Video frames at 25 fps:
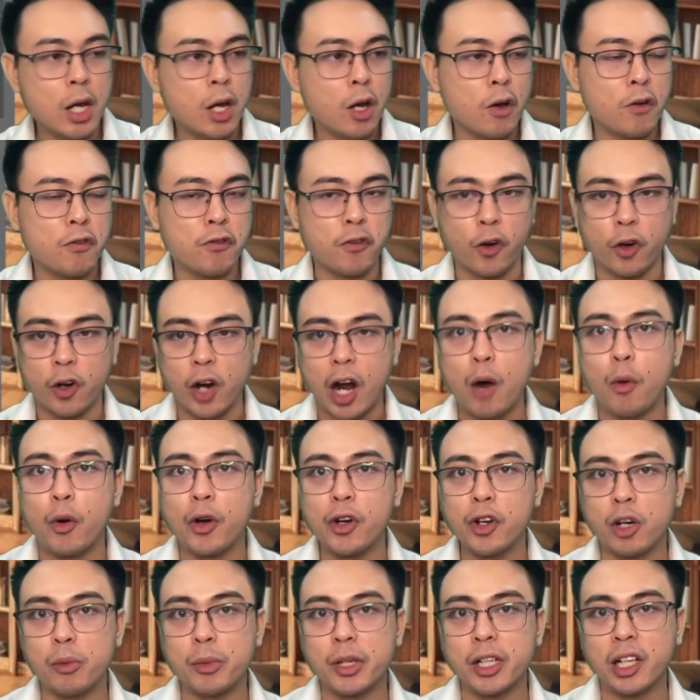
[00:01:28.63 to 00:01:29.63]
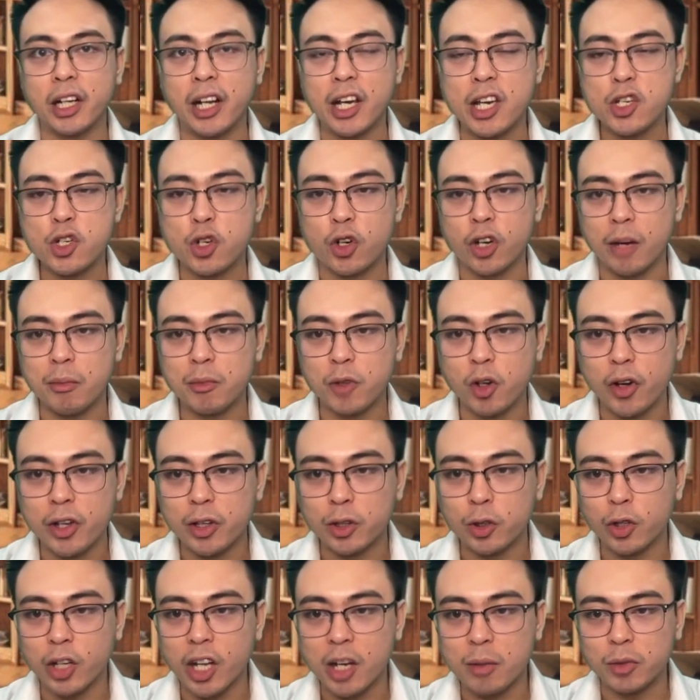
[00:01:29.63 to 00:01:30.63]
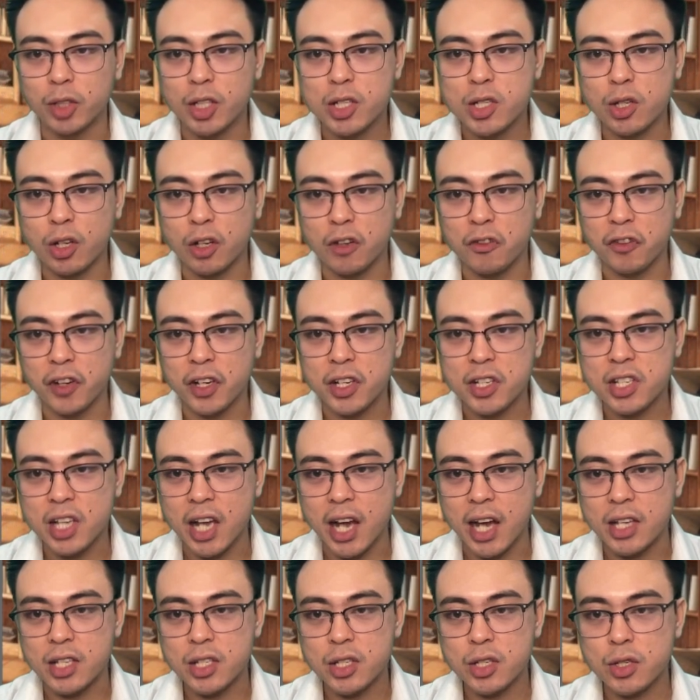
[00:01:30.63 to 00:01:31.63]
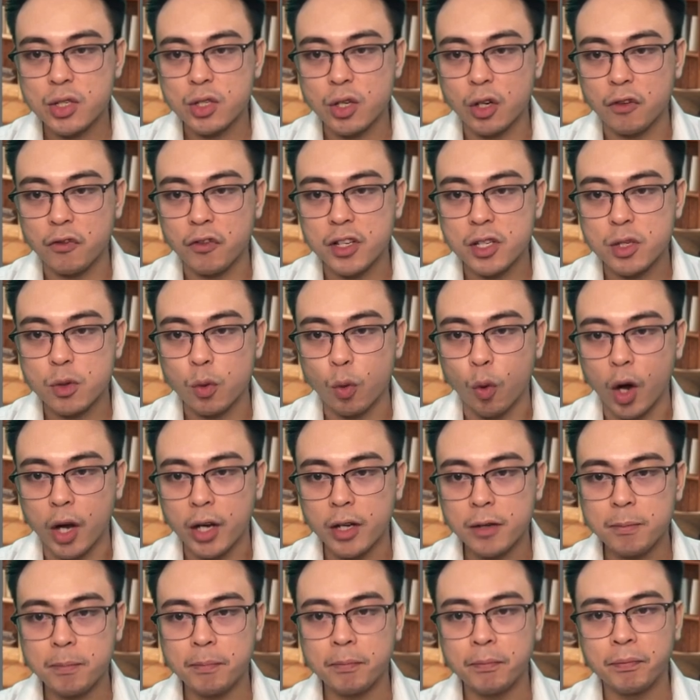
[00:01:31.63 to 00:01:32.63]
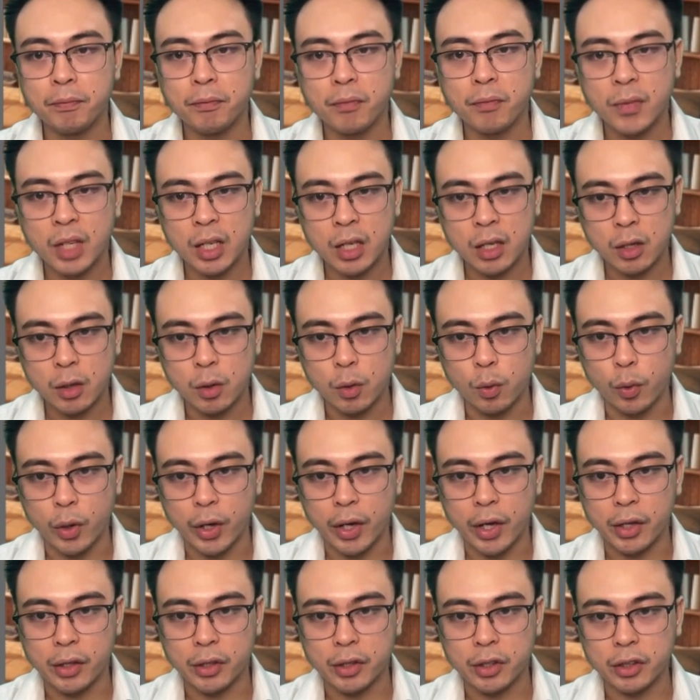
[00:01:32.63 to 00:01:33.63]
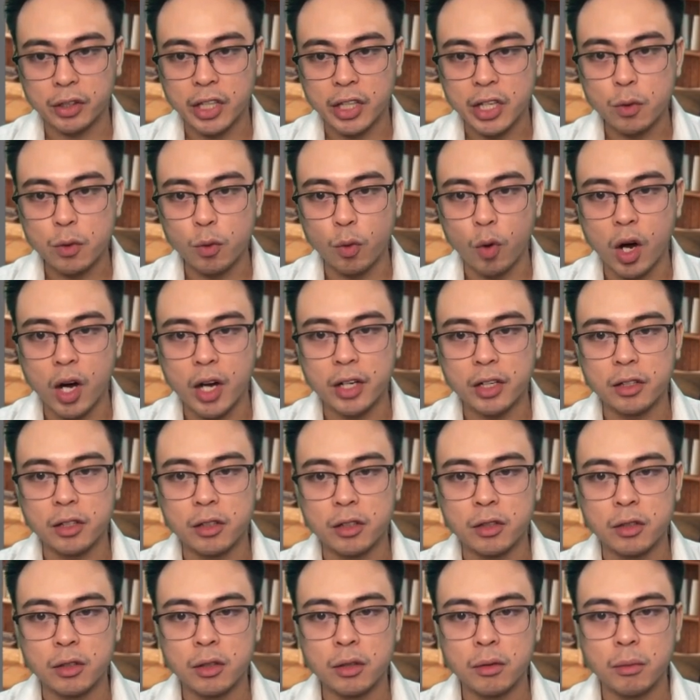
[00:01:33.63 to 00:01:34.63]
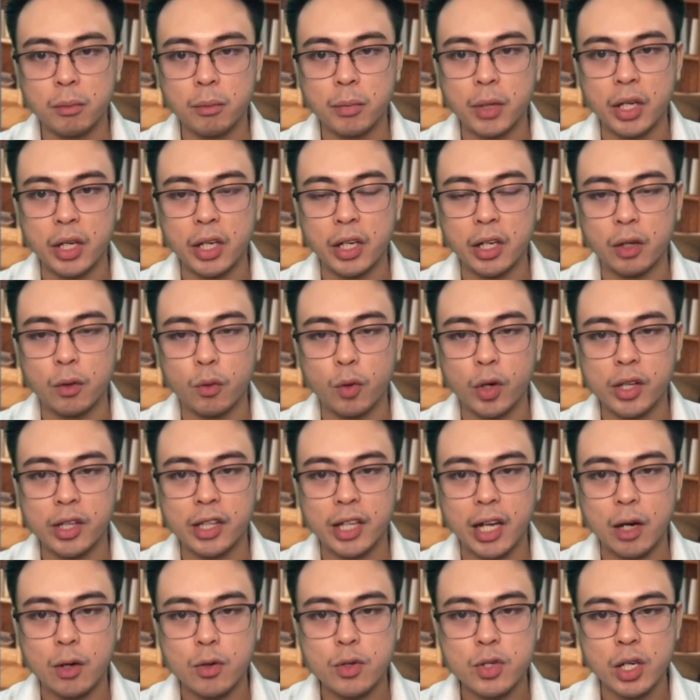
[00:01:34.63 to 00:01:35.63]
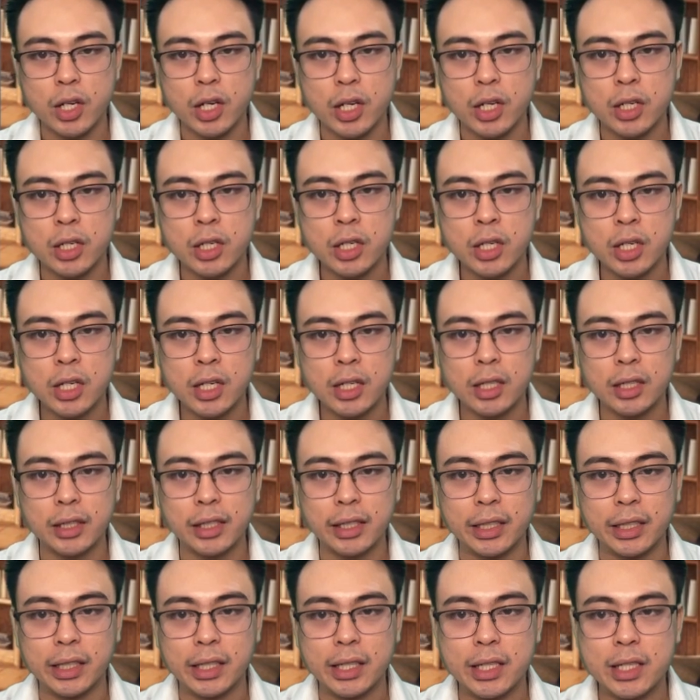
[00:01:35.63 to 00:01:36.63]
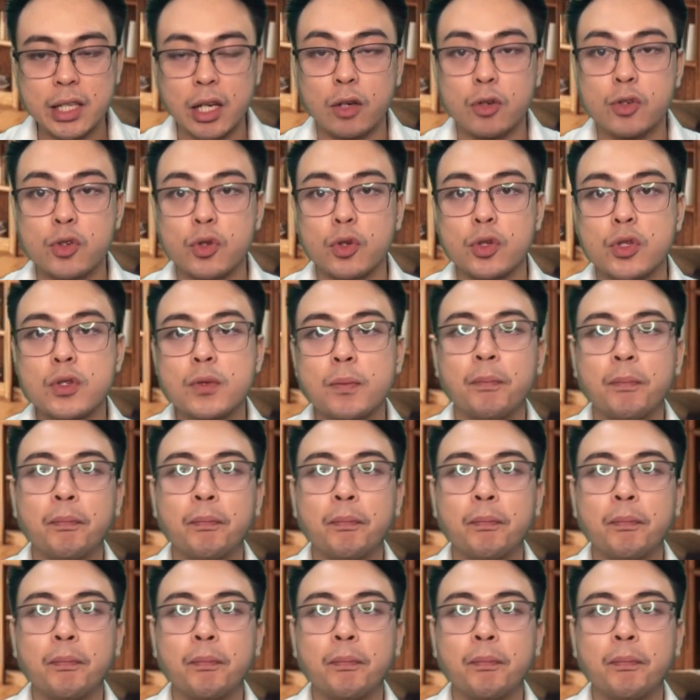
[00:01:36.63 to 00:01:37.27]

For our nomenclature, I'm going to name this surface as surface 1, with T1 being 1000 degrees Celsius.